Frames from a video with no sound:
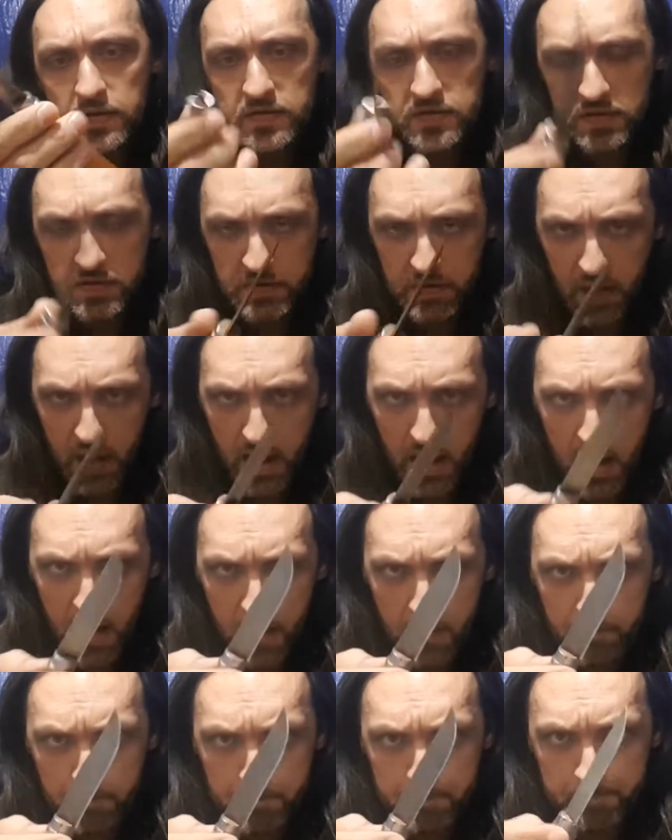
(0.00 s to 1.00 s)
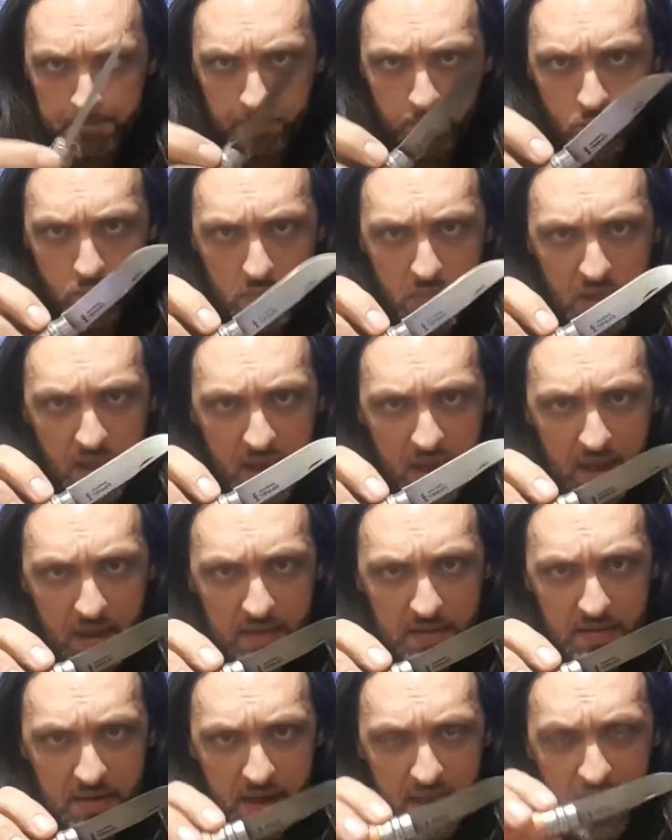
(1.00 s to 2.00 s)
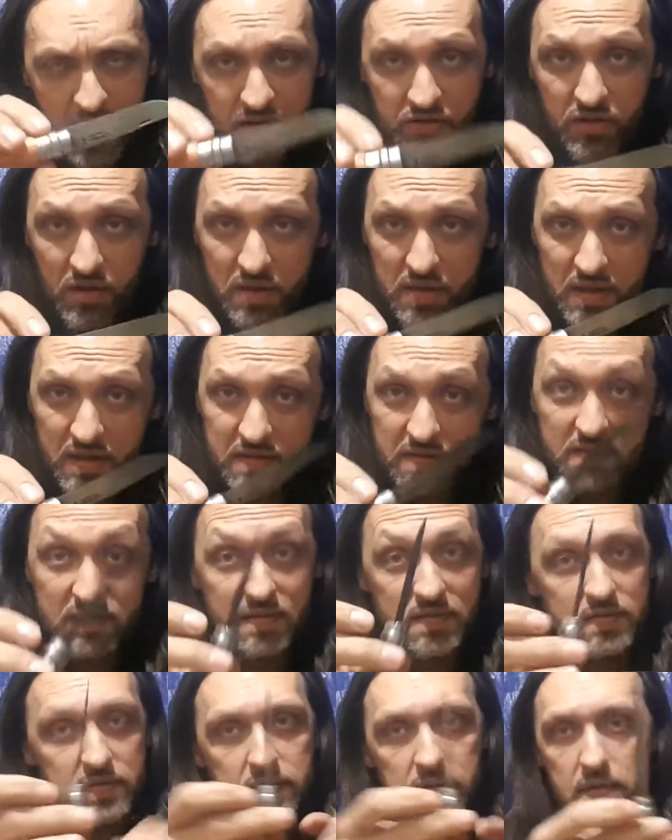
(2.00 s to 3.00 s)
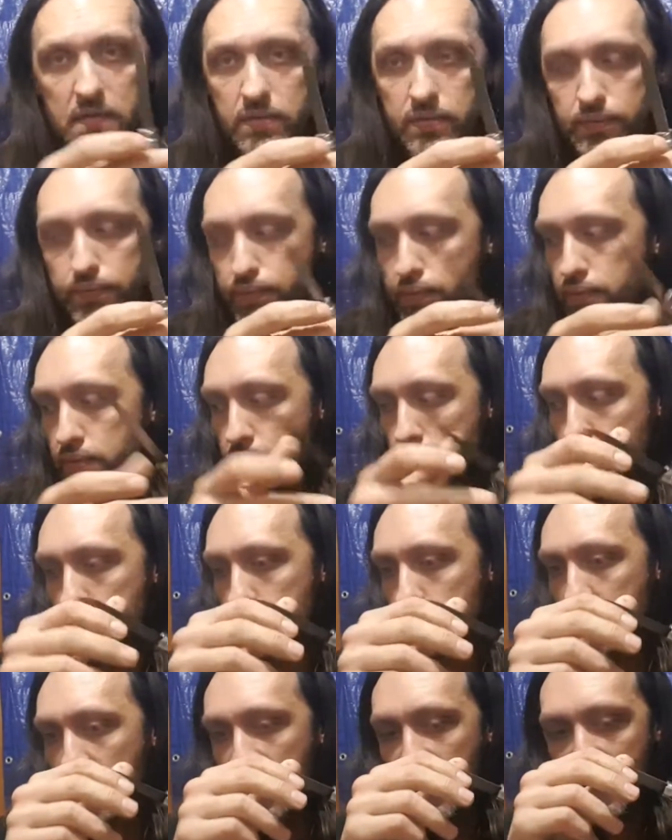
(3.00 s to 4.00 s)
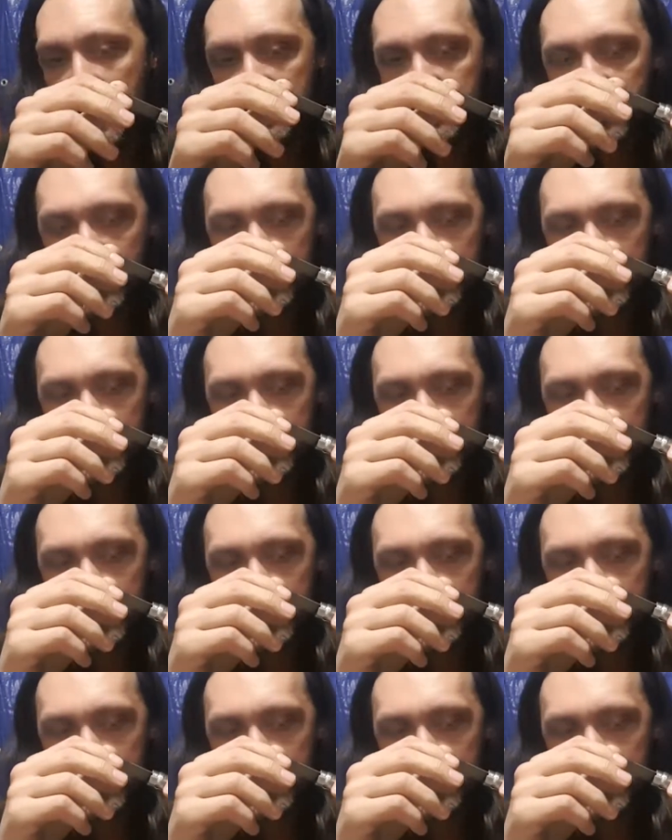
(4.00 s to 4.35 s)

So, the edge on this is Ooh, edge